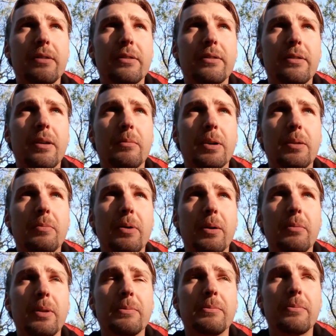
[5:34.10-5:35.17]
stomach
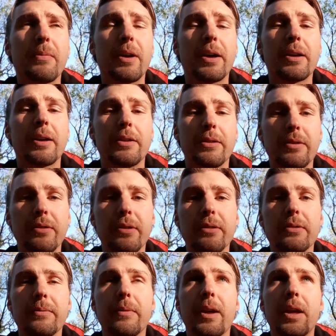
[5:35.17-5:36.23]
problem I can use it
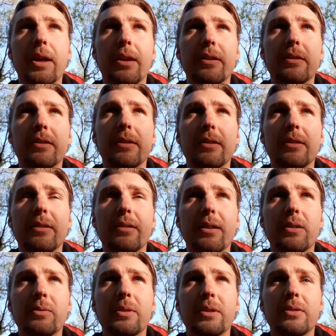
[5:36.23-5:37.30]
and uh,
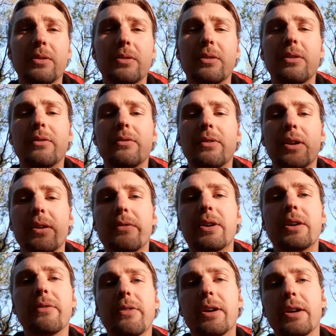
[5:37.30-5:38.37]
that one is also very
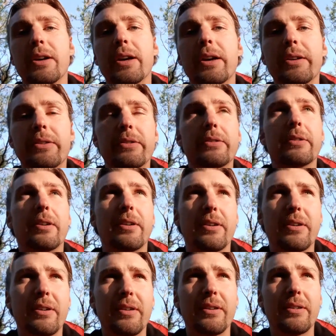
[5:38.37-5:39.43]
very very nice
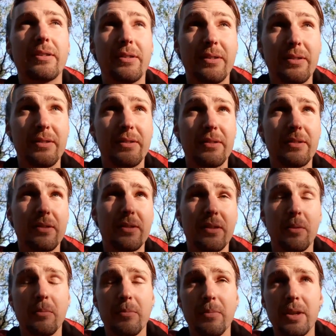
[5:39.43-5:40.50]
uh,
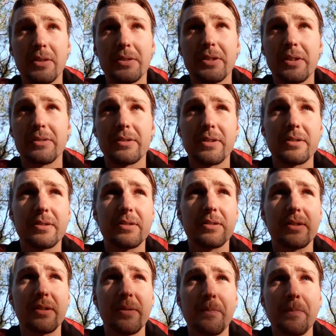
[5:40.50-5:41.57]
some instances
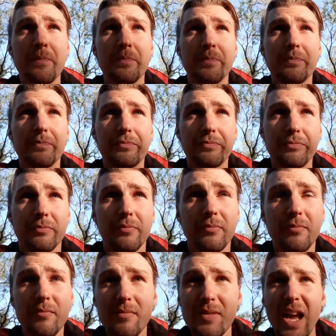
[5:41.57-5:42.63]

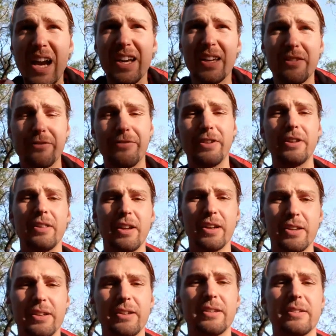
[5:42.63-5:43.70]
I can feel
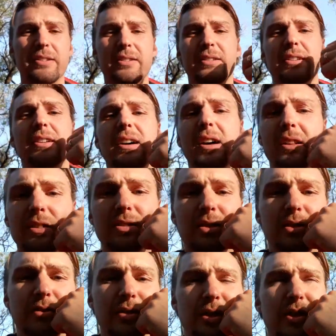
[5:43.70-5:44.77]
like a lot
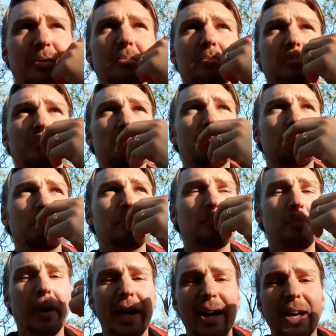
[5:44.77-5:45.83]
of
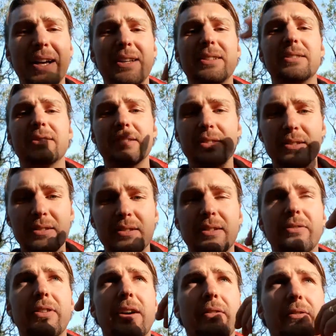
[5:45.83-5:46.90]
bad,
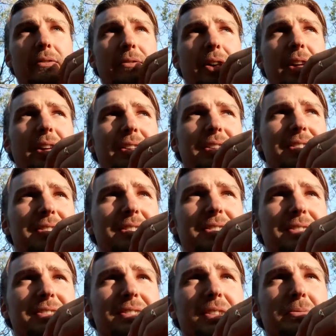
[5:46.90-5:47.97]
if I've
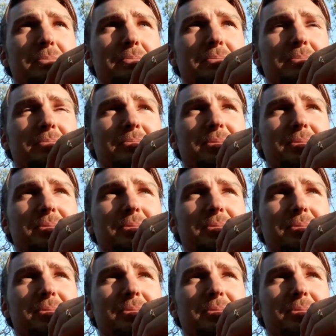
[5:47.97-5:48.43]
eaten some,